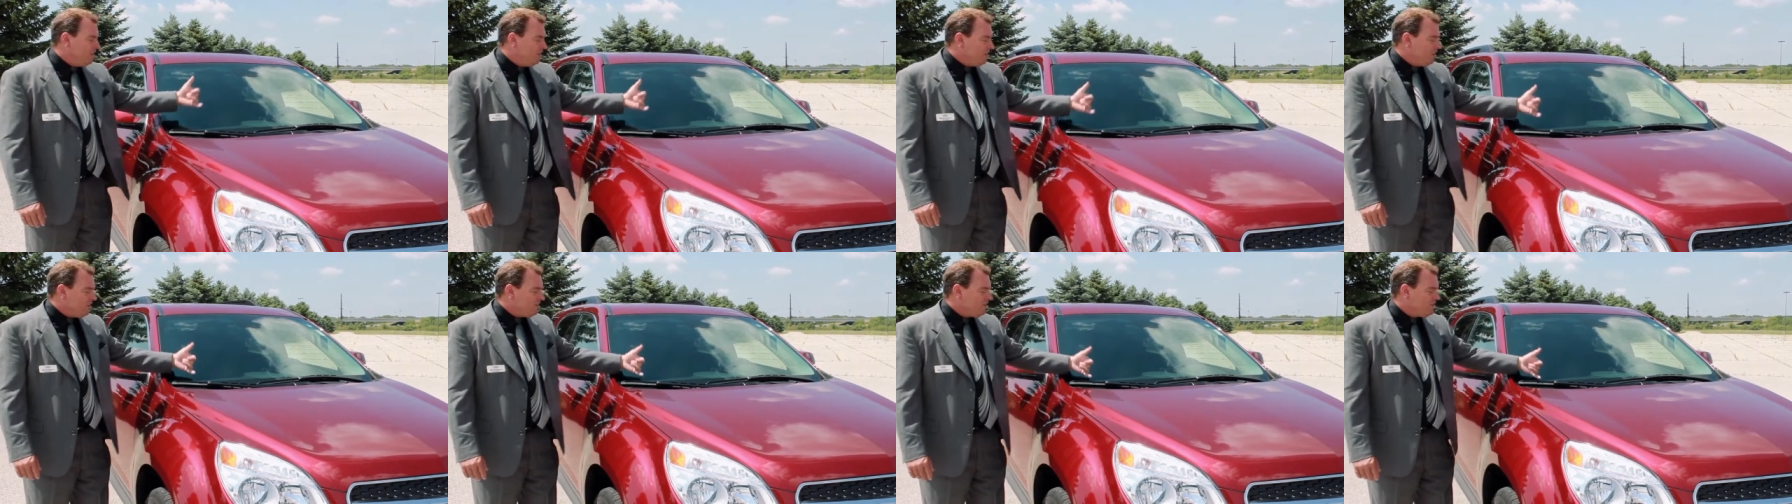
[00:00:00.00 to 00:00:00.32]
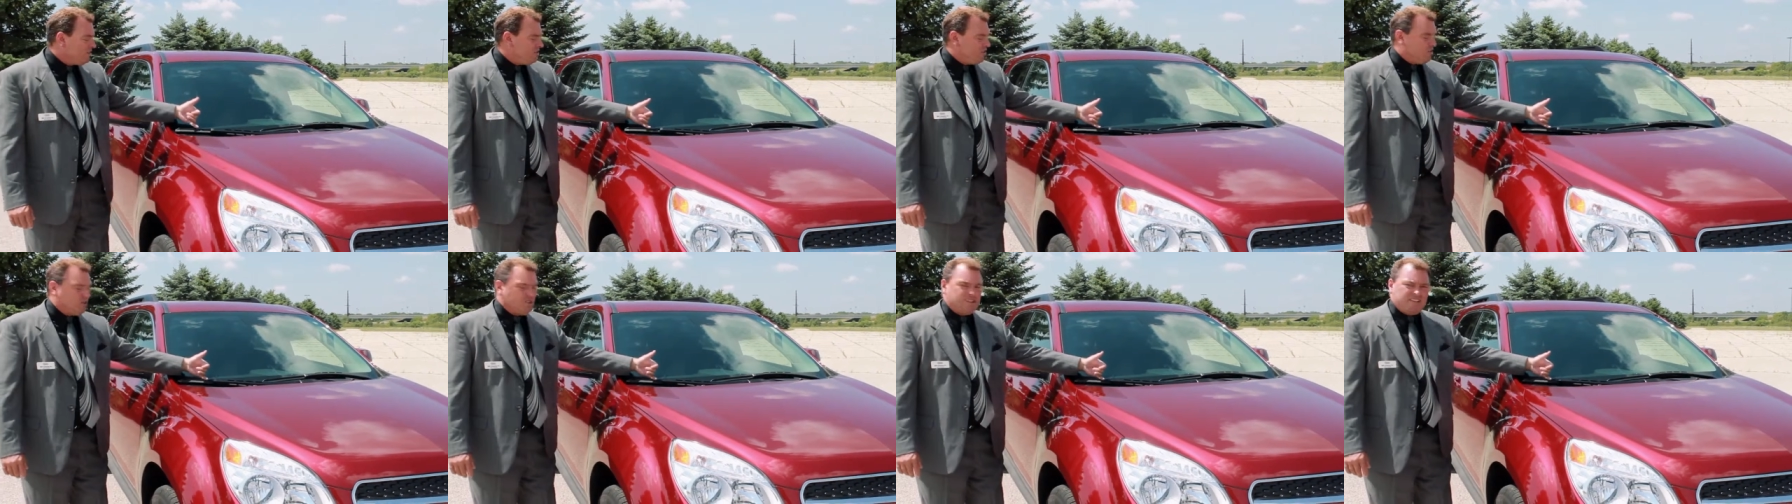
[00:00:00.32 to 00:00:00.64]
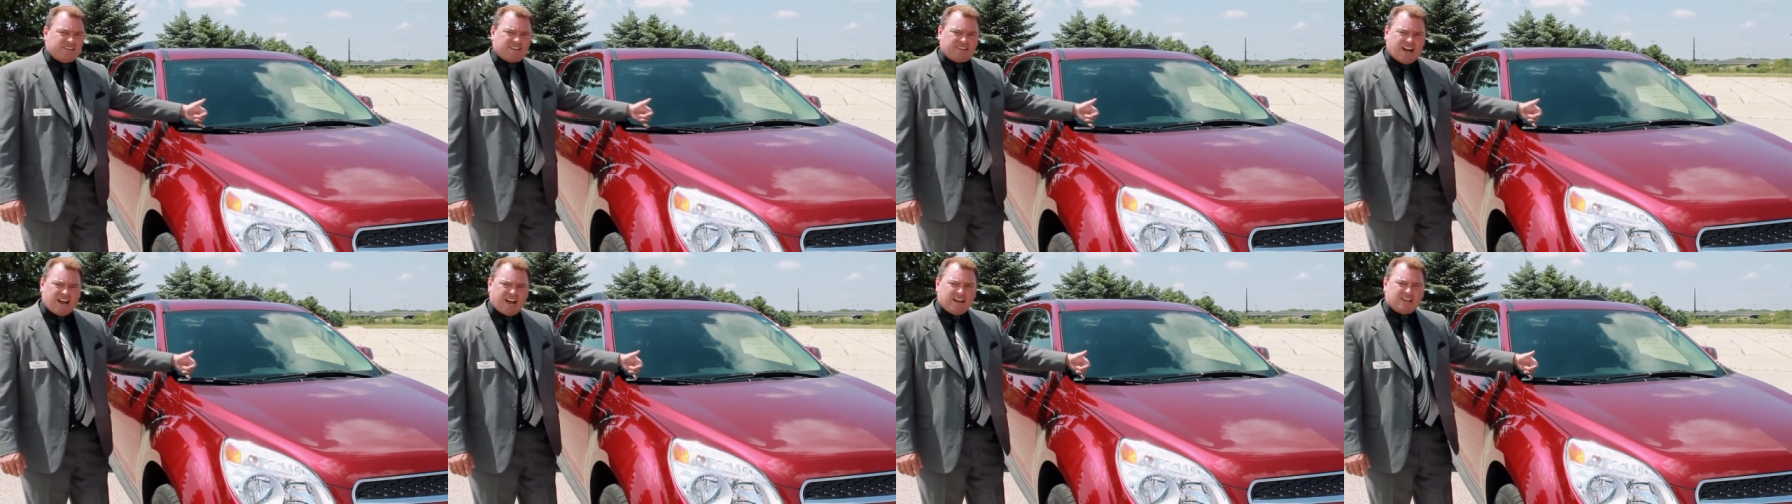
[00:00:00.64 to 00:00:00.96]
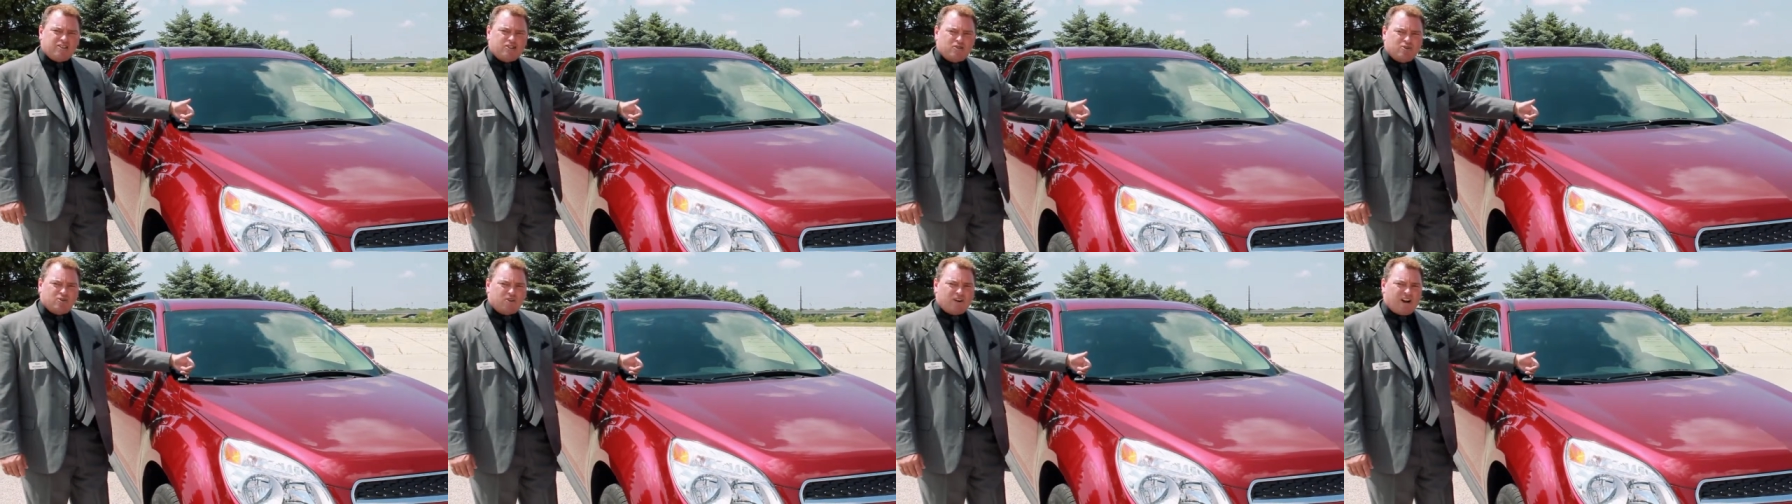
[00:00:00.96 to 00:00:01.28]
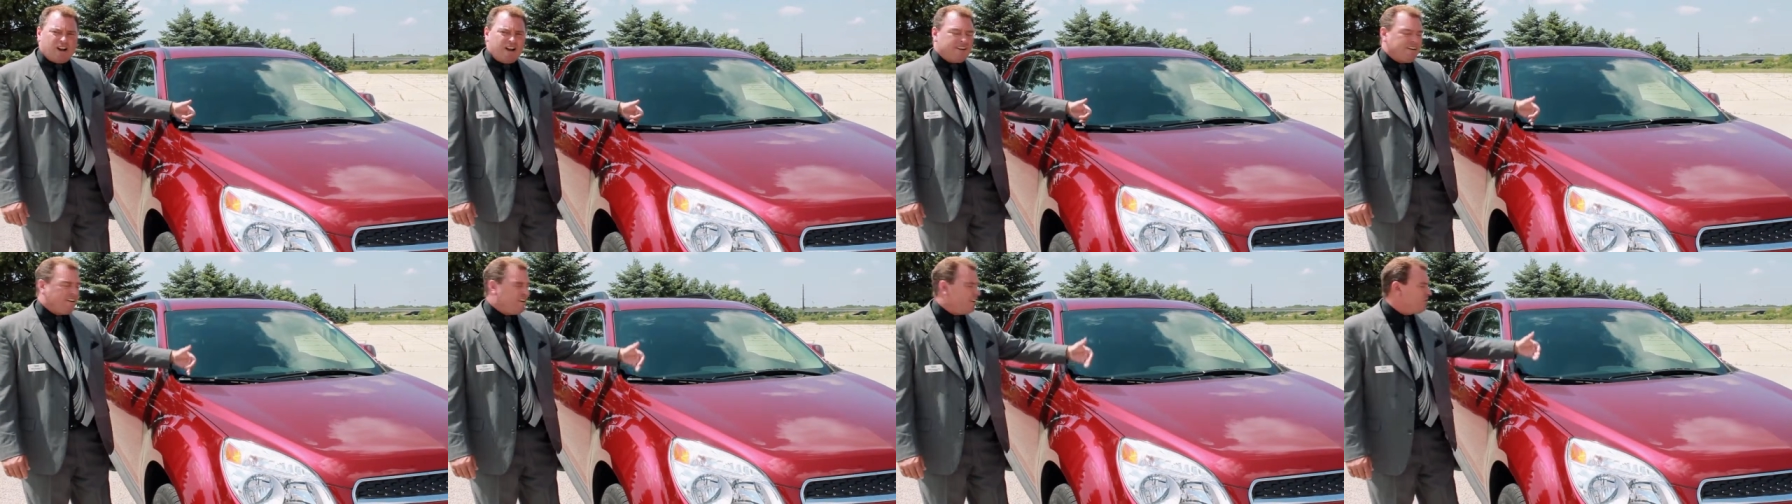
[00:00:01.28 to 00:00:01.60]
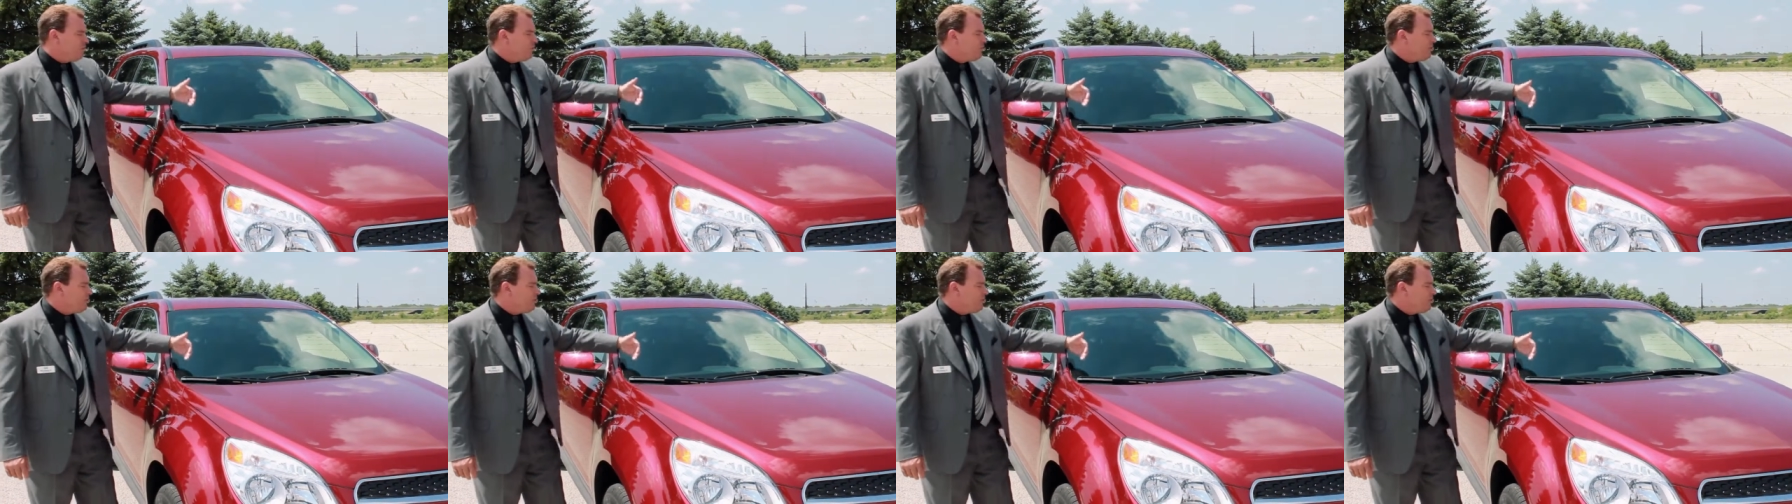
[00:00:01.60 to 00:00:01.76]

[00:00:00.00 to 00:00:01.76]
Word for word: You also notice the contour on here